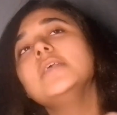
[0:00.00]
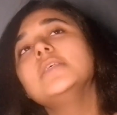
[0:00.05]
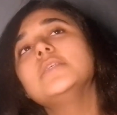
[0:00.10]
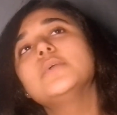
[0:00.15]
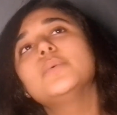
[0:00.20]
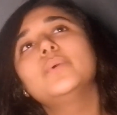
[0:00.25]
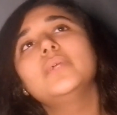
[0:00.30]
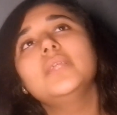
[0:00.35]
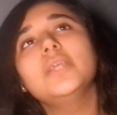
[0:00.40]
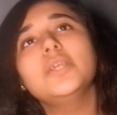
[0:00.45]
So
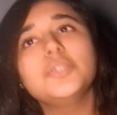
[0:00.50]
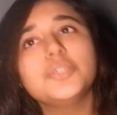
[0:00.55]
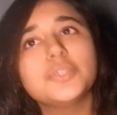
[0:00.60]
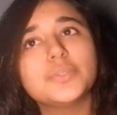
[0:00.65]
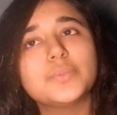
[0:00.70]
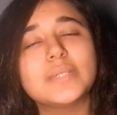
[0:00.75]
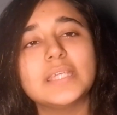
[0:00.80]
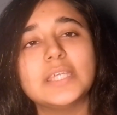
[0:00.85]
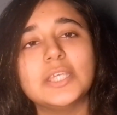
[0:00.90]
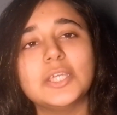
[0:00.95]
what you're
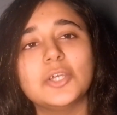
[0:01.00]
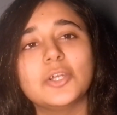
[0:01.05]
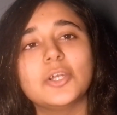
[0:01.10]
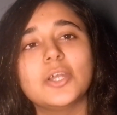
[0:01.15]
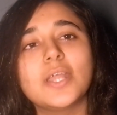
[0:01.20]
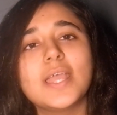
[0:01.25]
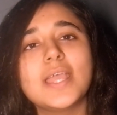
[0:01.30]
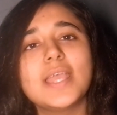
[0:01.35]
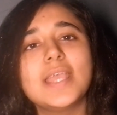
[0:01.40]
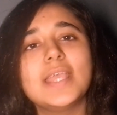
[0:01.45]
doing here
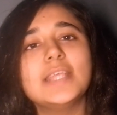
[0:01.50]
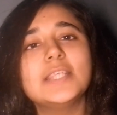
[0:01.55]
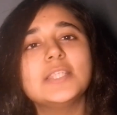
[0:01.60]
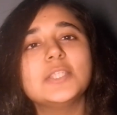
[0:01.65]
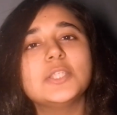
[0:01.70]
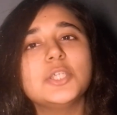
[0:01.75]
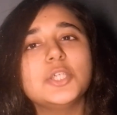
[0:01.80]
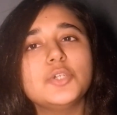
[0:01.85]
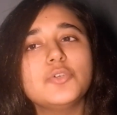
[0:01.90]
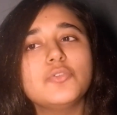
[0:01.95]
is
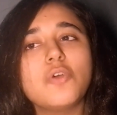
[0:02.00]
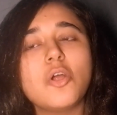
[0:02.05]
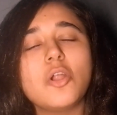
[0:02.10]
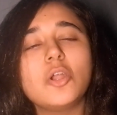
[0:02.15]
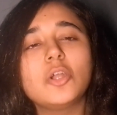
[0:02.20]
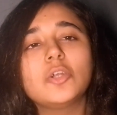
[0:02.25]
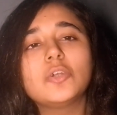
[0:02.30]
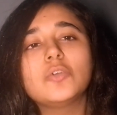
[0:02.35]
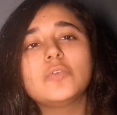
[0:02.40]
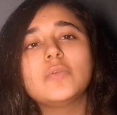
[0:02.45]
you
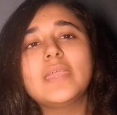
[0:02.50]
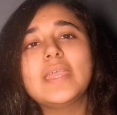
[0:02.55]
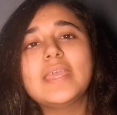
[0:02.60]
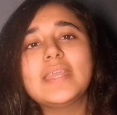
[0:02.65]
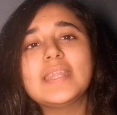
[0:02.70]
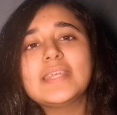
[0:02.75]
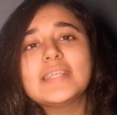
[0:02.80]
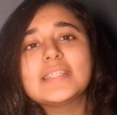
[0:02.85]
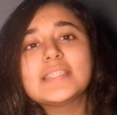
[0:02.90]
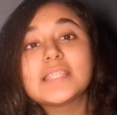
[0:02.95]
are
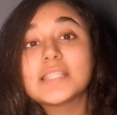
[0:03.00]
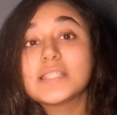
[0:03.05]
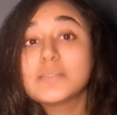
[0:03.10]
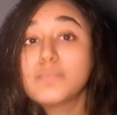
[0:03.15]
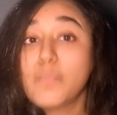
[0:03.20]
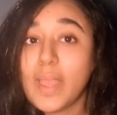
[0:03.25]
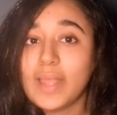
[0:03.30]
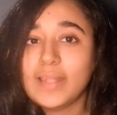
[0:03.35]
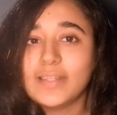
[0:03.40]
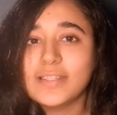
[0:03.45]
creating
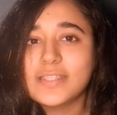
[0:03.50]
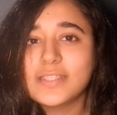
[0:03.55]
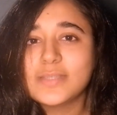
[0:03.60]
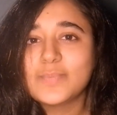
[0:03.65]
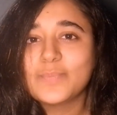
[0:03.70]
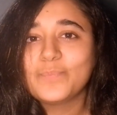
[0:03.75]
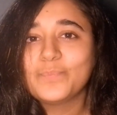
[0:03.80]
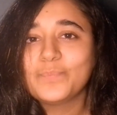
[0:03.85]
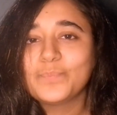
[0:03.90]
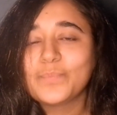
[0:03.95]
suspense.
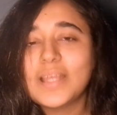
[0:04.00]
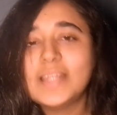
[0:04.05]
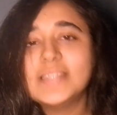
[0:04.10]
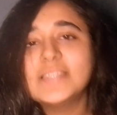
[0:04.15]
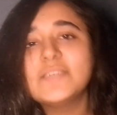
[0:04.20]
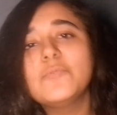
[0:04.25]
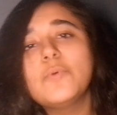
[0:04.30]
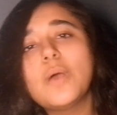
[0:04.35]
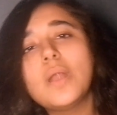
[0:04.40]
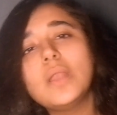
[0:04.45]
It's
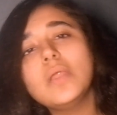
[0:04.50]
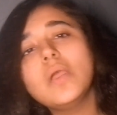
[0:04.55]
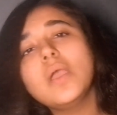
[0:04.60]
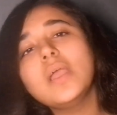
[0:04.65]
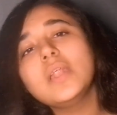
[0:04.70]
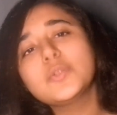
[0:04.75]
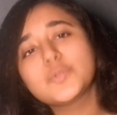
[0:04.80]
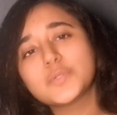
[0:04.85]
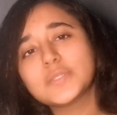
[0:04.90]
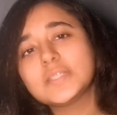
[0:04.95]
a one
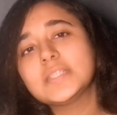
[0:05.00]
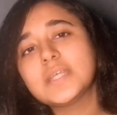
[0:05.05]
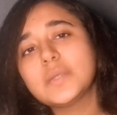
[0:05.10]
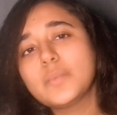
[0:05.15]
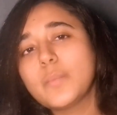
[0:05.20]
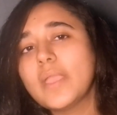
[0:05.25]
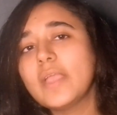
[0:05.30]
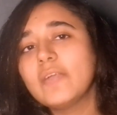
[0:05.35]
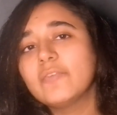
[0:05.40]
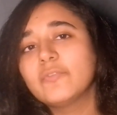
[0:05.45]
interesting
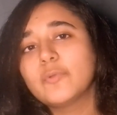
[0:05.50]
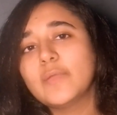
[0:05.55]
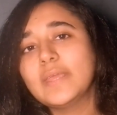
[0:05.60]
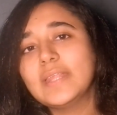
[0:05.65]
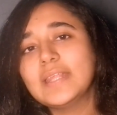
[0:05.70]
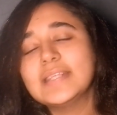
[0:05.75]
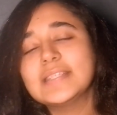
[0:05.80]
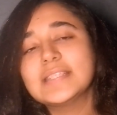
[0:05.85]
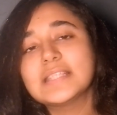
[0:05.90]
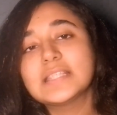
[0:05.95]
way of
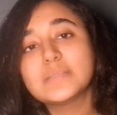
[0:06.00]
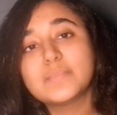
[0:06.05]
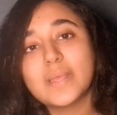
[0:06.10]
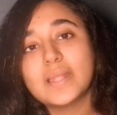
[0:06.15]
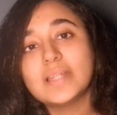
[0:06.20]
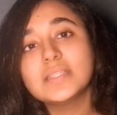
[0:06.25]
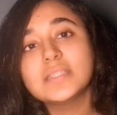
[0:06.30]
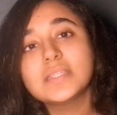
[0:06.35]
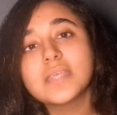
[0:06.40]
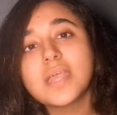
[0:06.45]
creating
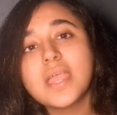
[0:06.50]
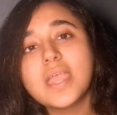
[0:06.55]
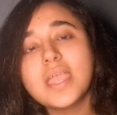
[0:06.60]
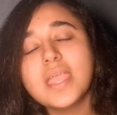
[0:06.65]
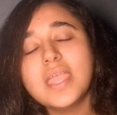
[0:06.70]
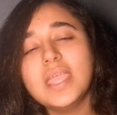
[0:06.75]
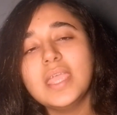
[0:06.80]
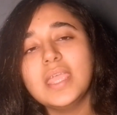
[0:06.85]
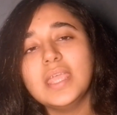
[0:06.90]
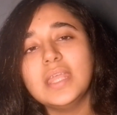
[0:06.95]
suspense
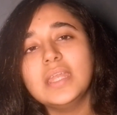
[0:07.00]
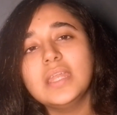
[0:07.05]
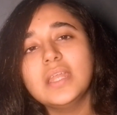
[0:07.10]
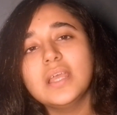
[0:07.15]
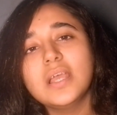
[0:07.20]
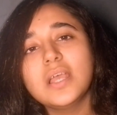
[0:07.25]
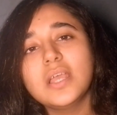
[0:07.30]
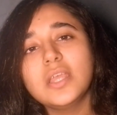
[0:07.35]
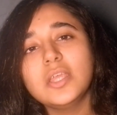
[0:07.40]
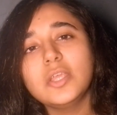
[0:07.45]

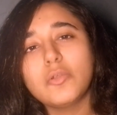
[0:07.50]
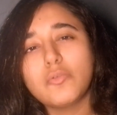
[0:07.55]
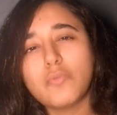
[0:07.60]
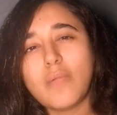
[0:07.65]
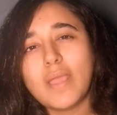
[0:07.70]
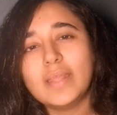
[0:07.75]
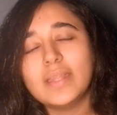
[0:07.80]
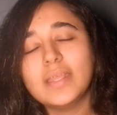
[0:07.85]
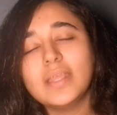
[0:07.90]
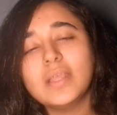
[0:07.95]
in your
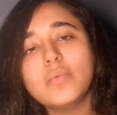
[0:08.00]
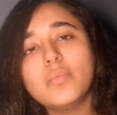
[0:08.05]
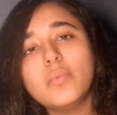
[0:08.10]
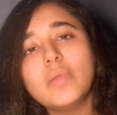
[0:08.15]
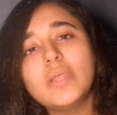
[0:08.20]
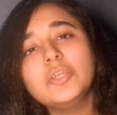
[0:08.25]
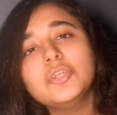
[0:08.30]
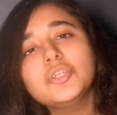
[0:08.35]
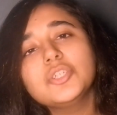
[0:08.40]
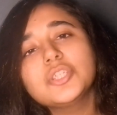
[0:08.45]
writing,
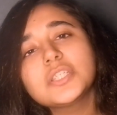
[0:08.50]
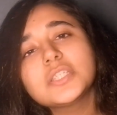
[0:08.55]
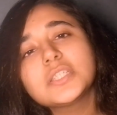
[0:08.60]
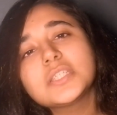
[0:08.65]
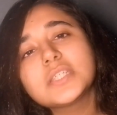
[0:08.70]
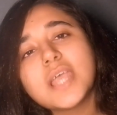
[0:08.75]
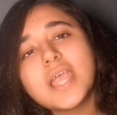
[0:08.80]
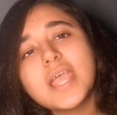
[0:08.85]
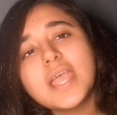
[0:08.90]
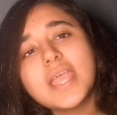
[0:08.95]
where you're
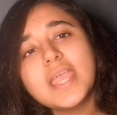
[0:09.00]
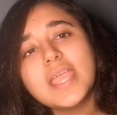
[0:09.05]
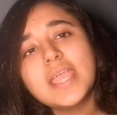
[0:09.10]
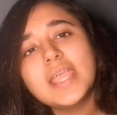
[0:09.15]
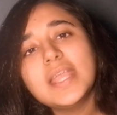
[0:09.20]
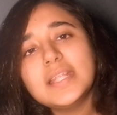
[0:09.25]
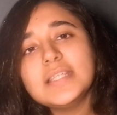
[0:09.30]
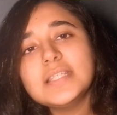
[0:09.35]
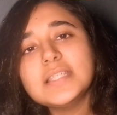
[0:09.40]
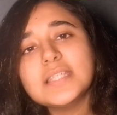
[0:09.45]
just
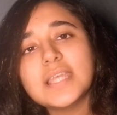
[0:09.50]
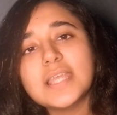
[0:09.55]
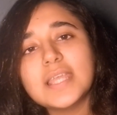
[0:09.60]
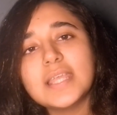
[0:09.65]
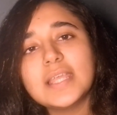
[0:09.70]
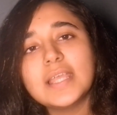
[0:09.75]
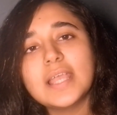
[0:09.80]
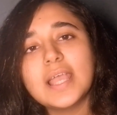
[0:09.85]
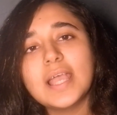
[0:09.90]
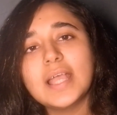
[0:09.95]

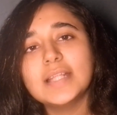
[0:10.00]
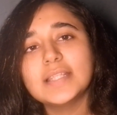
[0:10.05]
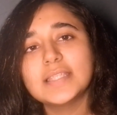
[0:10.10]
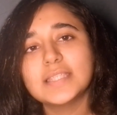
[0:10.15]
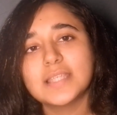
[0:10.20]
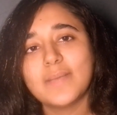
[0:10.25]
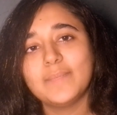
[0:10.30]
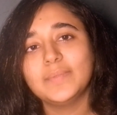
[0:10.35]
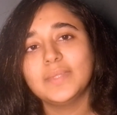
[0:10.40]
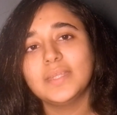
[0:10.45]
hinting at
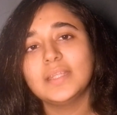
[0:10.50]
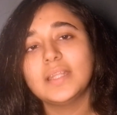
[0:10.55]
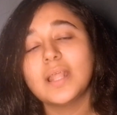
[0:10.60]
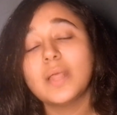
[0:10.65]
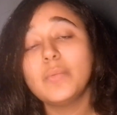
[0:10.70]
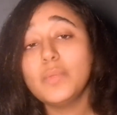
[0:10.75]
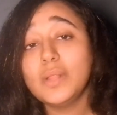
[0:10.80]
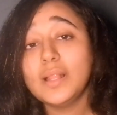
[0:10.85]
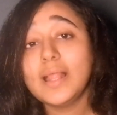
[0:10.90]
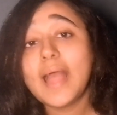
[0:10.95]
something
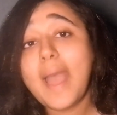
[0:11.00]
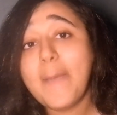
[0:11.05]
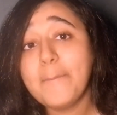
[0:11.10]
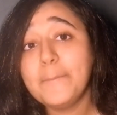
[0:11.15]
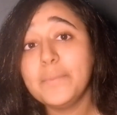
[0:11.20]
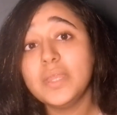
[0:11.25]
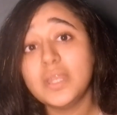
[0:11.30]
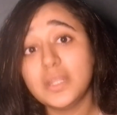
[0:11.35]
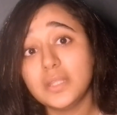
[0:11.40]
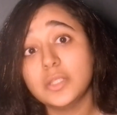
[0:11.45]
that will
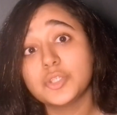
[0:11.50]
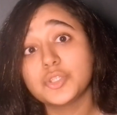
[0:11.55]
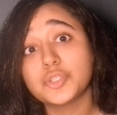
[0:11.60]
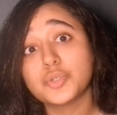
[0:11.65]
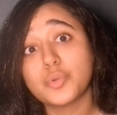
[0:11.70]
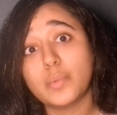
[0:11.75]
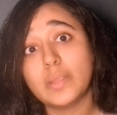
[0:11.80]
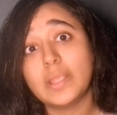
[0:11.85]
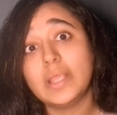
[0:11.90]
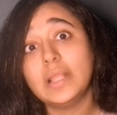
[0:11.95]
happen in the
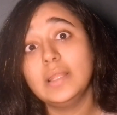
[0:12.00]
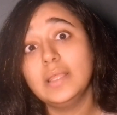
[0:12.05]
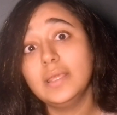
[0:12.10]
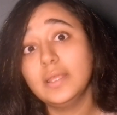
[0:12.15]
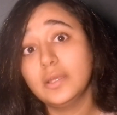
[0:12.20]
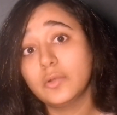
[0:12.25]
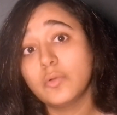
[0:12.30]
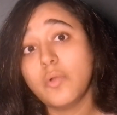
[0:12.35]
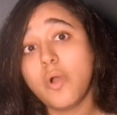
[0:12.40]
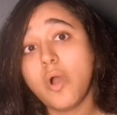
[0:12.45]
story
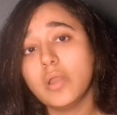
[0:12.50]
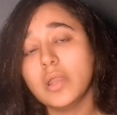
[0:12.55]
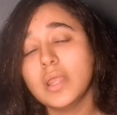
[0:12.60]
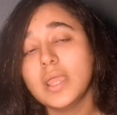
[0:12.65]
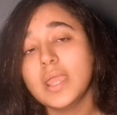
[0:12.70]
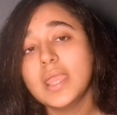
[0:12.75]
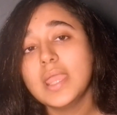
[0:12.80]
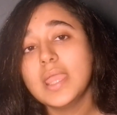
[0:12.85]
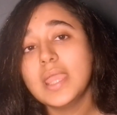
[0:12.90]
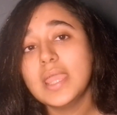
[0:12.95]
later on,
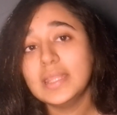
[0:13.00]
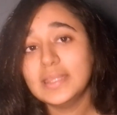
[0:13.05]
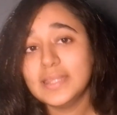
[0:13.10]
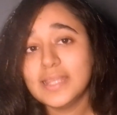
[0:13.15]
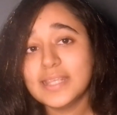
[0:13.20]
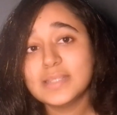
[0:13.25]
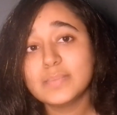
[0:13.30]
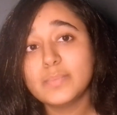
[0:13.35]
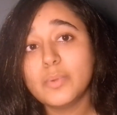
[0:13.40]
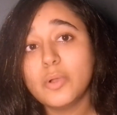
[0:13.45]
in
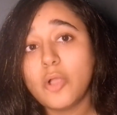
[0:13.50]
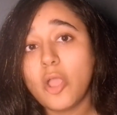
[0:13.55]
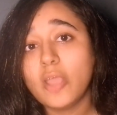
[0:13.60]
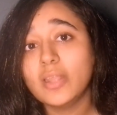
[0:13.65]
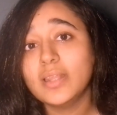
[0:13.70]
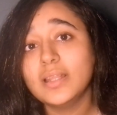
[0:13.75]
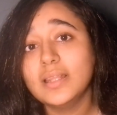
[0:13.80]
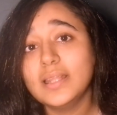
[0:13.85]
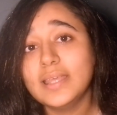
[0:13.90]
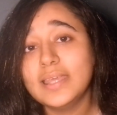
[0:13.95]
this book or
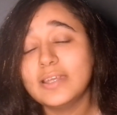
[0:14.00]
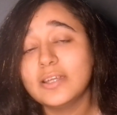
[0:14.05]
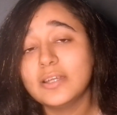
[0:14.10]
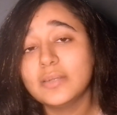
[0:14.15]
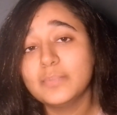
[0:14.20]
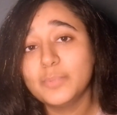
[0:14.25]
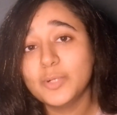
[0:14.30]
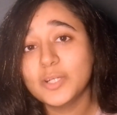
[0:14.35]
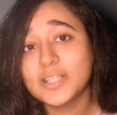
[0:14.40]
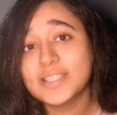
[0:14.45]
in the later
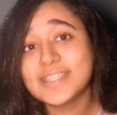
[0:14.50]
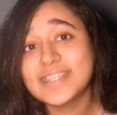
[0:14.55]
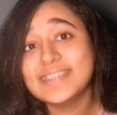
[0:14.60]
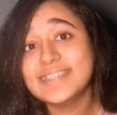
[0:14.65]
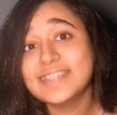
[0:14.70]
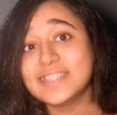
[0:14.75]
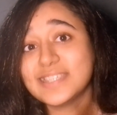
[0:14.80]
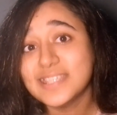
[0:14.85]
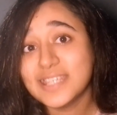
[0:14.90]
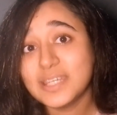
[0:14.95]
books in
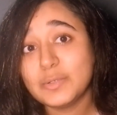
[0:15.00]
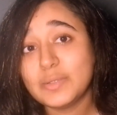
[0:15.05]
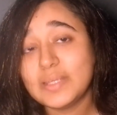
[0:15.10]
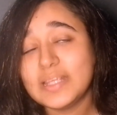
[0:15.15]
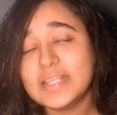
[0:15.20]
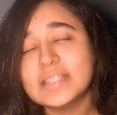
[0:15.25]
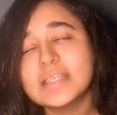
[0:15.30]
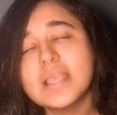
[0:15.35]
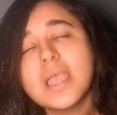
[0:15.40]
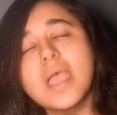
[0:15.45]
the
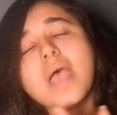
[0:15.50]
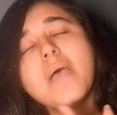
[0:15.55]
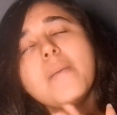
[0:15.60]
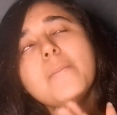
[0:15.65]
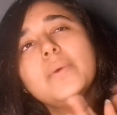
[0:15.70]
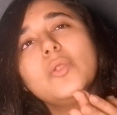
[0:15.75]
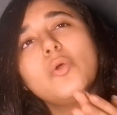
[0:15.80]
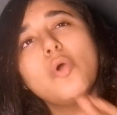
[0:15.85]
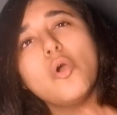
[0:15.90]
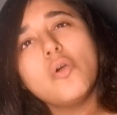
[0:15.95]
series.
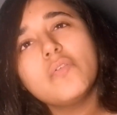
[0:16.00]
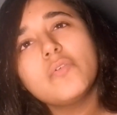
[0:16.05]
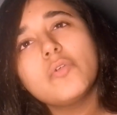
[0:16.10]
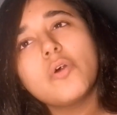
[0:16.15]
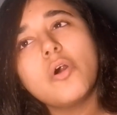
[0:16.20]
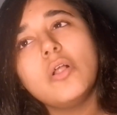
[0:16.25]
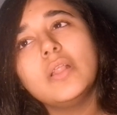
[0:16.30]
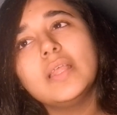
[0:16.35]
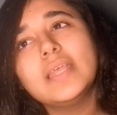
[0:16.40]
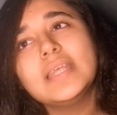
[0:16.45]
But
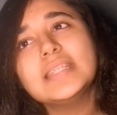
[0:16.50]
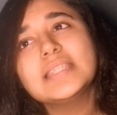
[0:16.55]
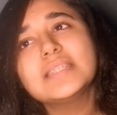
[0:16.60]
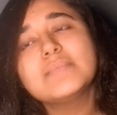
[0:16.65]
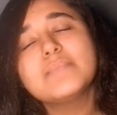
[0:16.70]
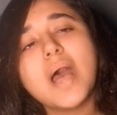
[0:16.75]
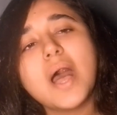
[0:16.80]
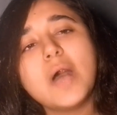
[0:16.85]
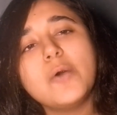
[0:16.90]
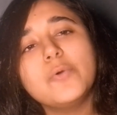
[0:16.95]
overall, it's
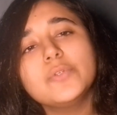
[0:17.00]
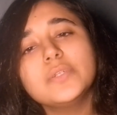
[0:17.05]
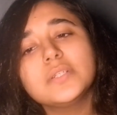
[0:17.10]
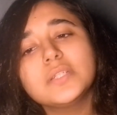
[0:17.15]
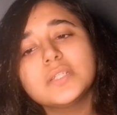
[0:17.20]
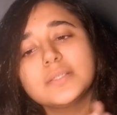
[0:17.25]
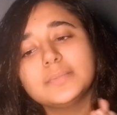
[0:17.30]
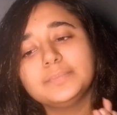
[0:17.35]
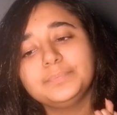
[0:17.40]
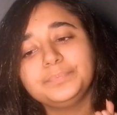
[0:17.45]
about